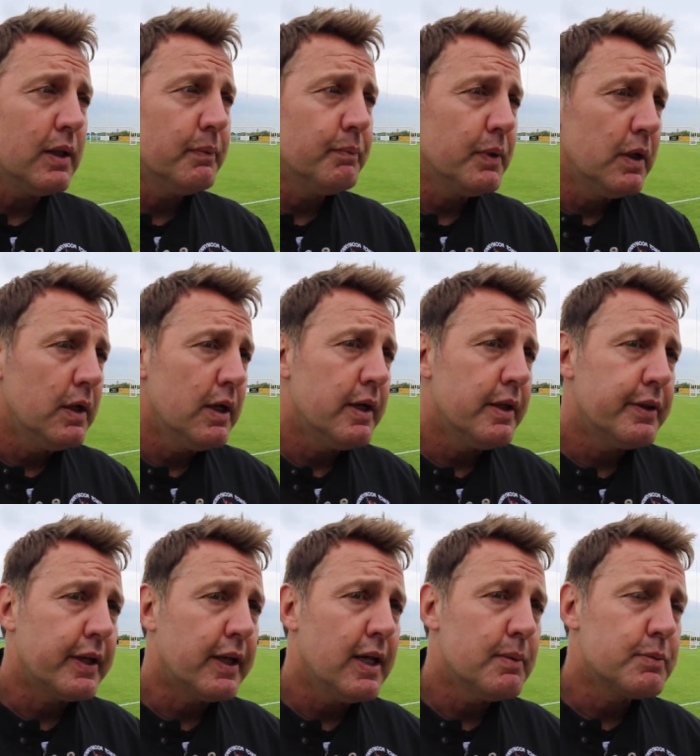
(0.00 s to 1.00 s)
The
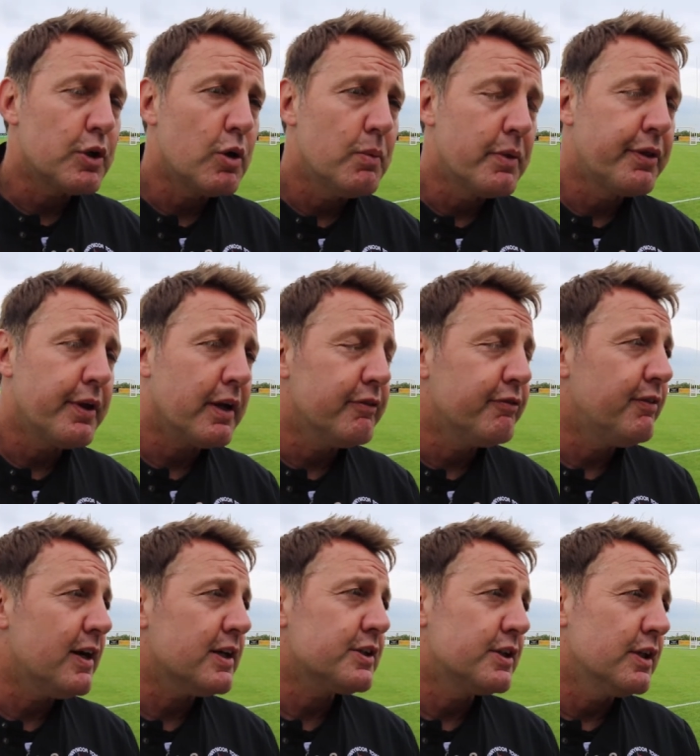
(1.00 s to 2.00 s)
games are coming thick and
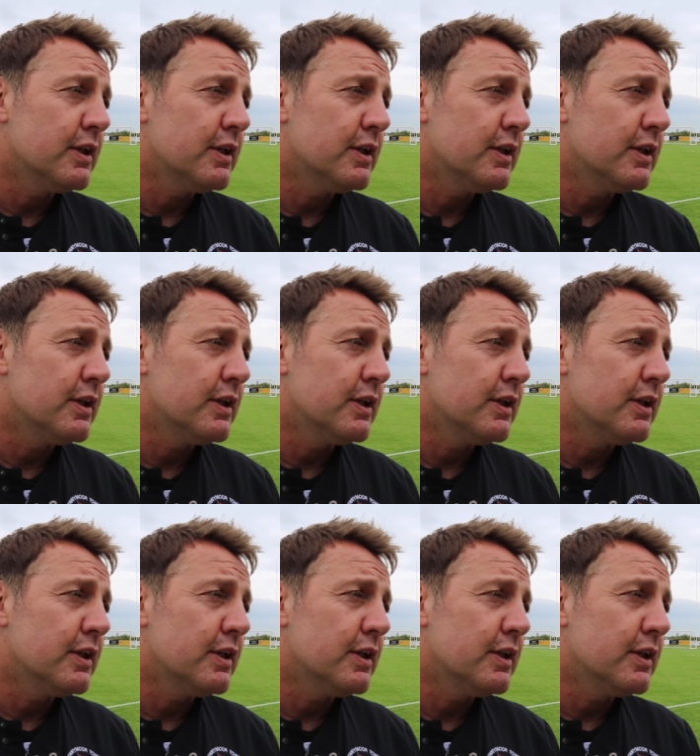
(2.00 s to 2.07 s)
fast,